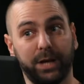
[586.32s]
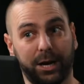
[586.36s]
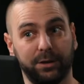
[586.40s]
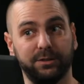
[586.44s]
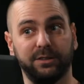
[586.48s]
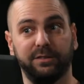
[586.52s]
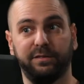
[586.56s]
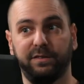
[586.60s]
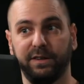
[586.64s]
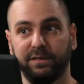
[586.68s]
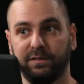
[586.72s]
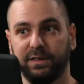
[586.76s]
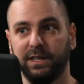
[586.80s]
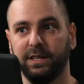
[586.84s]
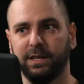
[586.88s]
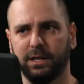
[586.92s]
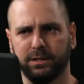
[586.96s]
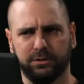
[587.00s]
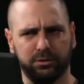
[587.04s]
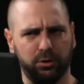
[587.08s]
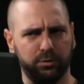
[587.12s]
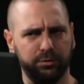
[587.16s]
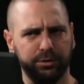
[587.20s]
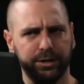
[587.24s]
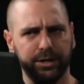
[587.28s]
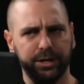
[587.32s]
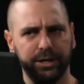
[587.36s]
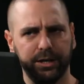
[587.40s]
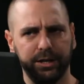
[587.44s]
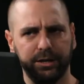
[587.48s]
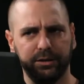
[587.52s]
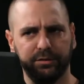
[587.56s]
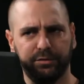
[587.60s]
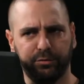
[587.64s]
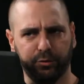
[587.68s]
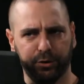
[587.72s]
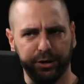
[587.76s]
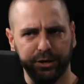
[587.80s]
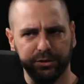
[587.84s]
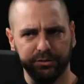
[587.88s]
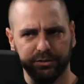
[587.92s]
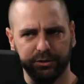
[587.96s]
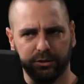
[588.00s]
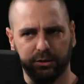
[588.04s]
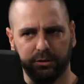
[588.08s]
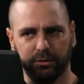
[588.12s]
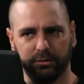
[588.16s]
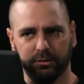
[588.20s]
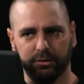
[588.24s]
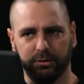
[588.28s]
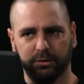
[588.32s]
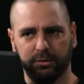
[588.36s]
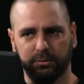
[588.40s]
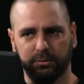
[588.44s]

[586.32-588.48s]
thousand fifteen, it's already four years ago